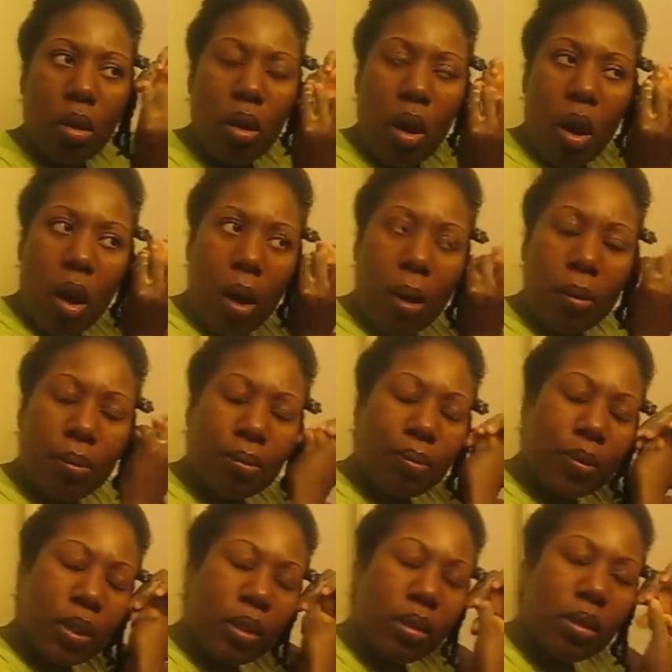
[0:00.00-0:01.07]

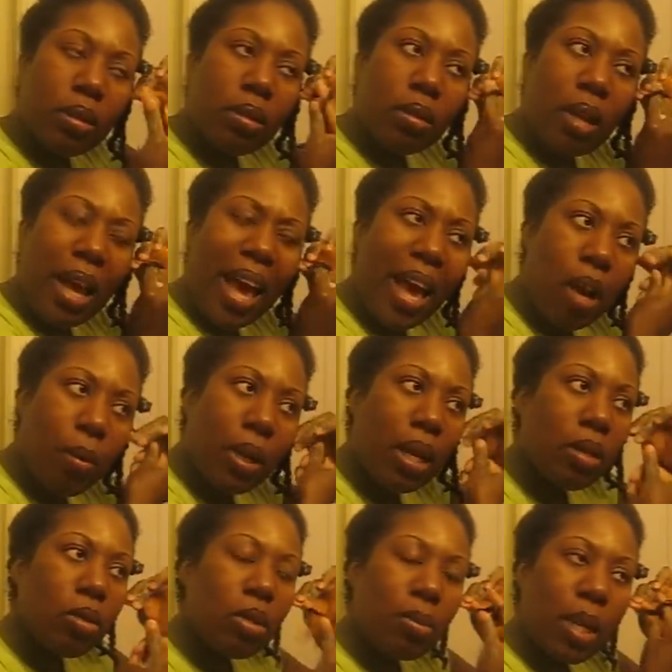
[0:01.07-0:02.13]
I hate when
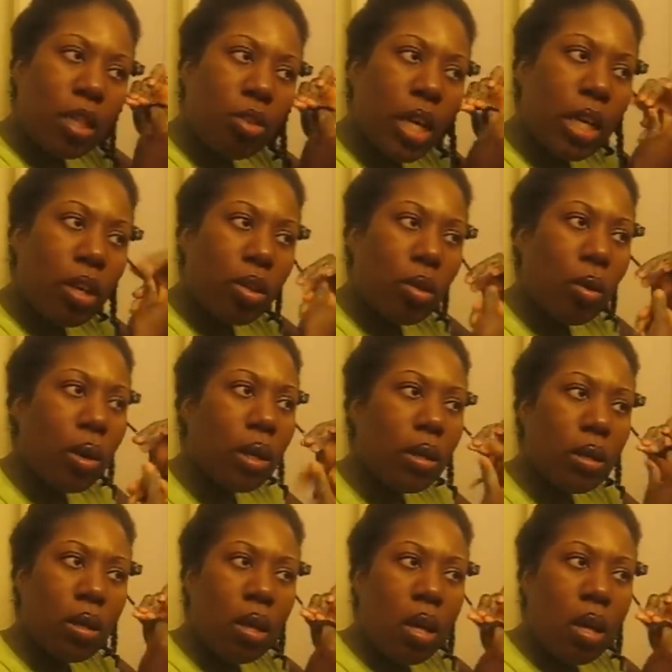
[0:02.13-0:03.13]
I lose my train of thought.